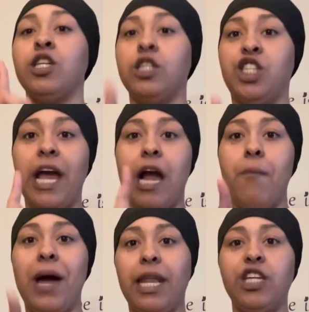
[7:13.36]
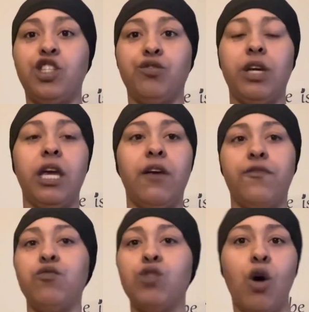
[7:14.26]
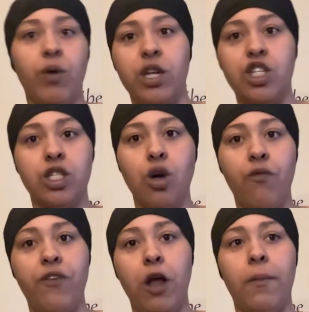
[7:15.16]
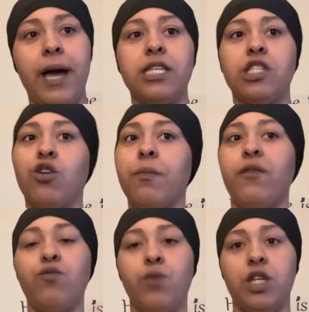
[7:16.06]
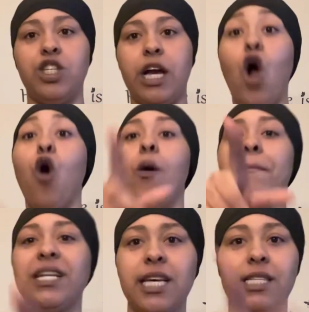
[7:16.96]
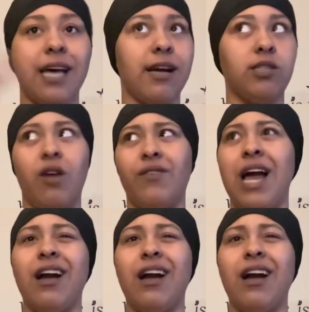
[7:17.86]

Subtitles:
check out my link tree if you don't want to just go follow my Instagram if you want to check. Oh, and my TikTok. Sorry.